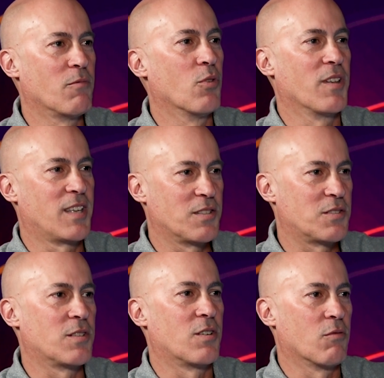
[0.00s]
really
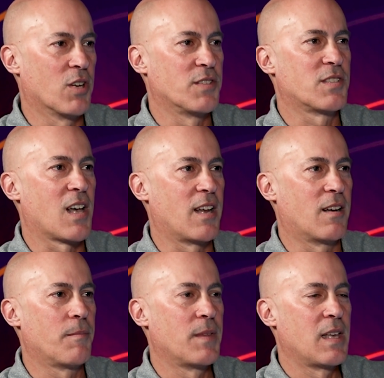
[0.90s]
consider
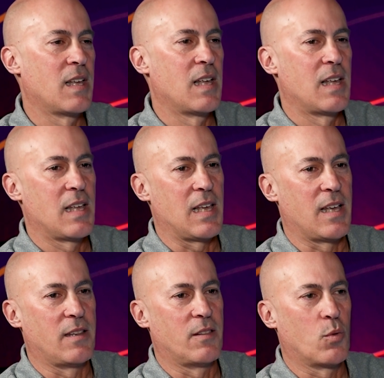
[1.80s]
RunSignup.
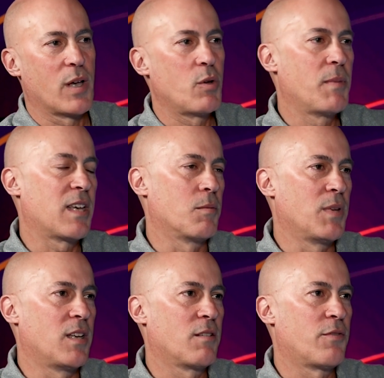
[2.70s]
And the way we make it
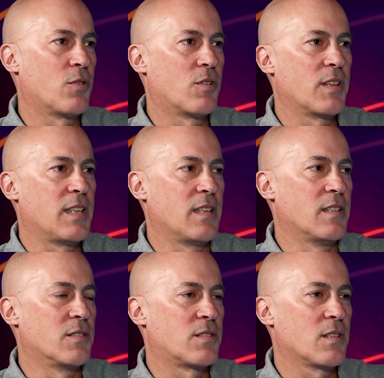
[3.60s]
meaningful
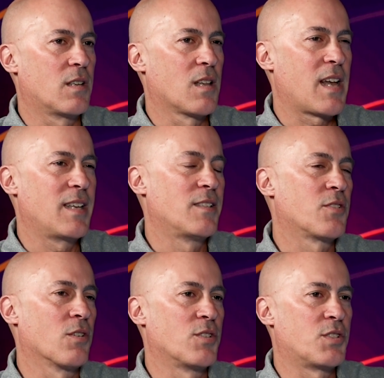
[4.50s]
is a lot of
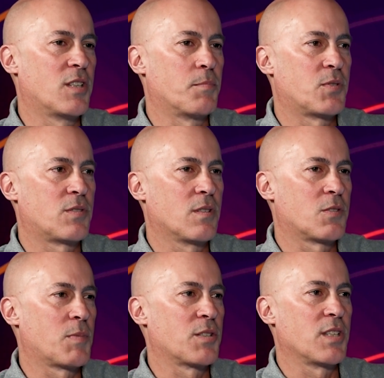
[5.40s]
internships,
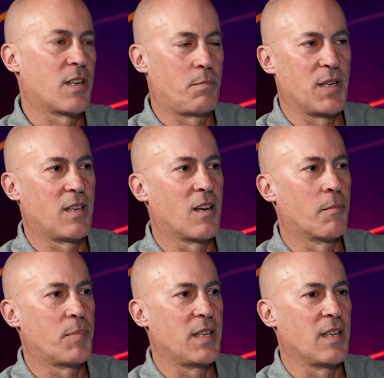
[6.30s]
especially at a big
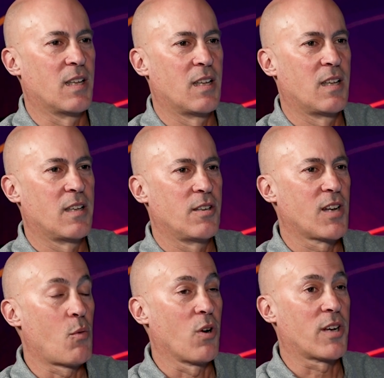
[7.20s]
company,
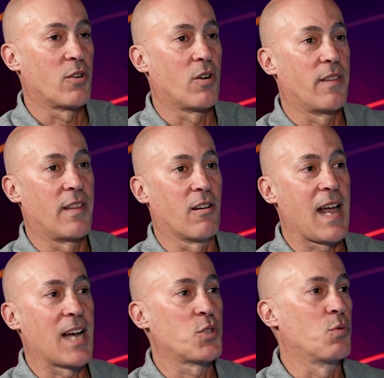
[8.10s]
you're not working on
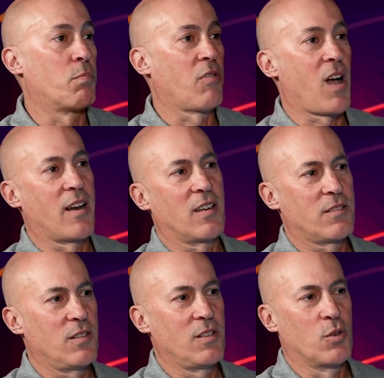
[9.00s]
their actual
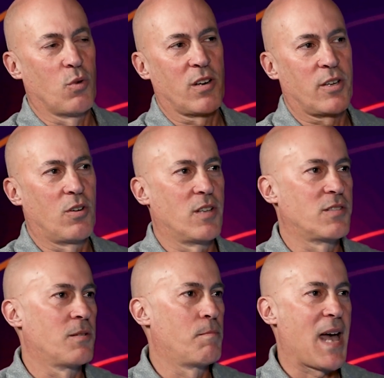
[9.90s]
product. You're working on
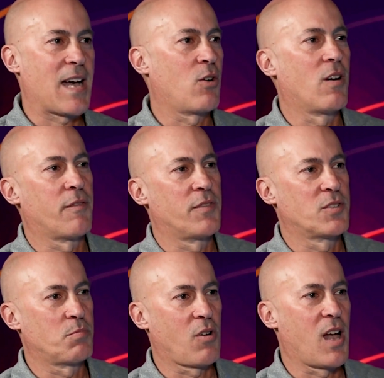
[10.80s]
some back
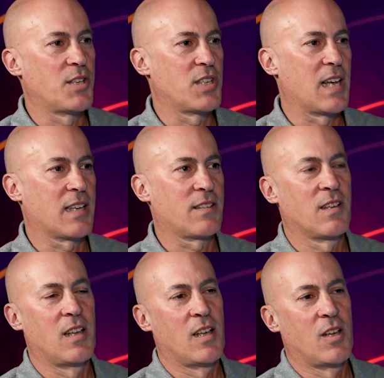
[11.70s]
office project
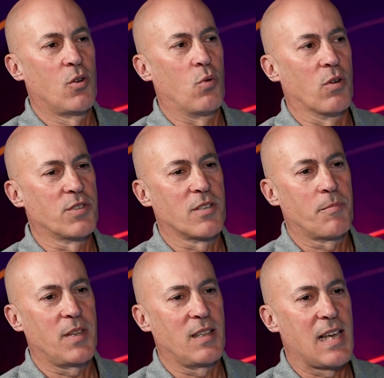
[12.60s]
or
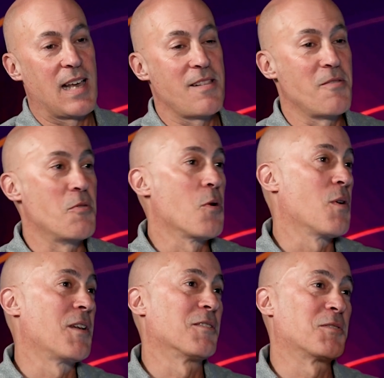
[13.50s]
something that no
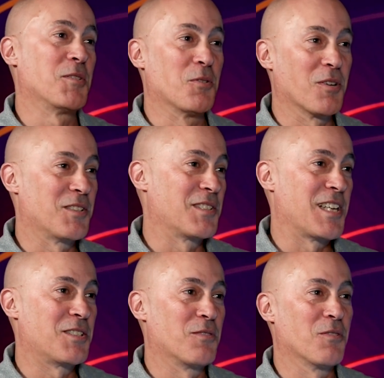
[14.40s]
one else in the
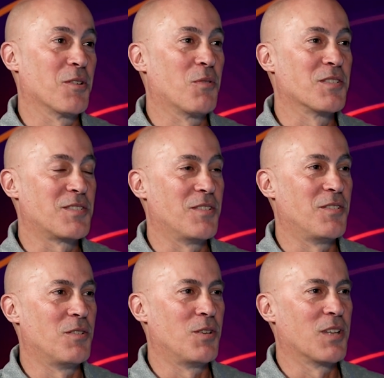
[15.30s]
organization really wants to
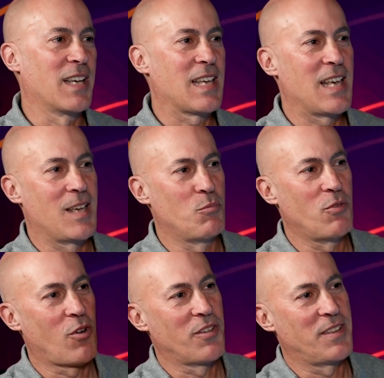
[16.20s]
do, like, hey,
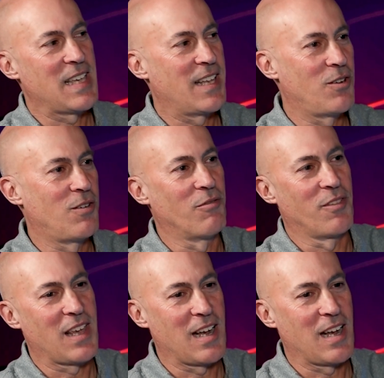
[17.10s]
move all the data over